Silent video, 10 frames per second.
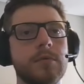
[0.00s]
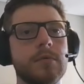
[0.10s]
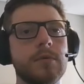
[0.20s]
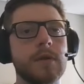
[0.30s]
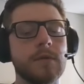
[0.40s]

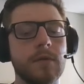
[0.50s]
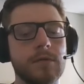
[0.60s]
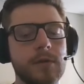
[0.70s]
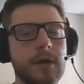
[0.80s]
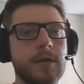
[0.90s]
Let's go
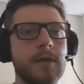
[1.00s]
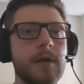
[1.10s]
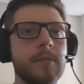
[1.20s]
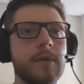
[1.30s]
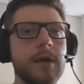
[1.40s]
to that
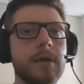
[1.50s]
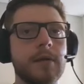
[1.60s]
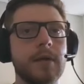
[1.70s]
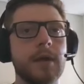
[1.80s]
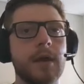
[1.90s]

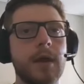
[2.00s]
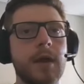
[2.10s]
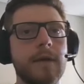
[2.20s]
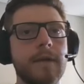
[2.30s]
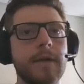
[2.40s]
template,
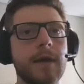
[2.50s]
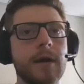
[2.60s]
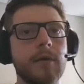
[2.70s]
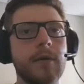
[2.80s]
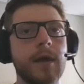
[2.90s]
and
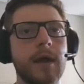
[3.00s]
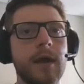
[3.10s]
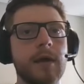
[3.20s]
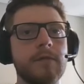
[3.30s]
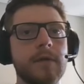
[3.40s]
now we
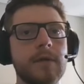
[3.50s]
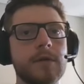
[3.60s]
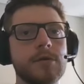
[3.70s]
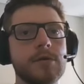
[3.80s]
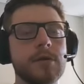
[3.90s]
have in the
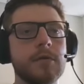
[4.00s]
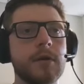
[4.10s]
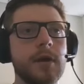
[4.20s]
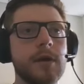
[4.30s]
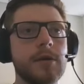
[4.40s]

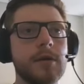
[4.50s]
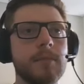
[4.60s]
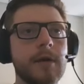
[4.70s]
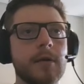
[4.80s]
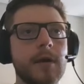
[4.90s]
show.html,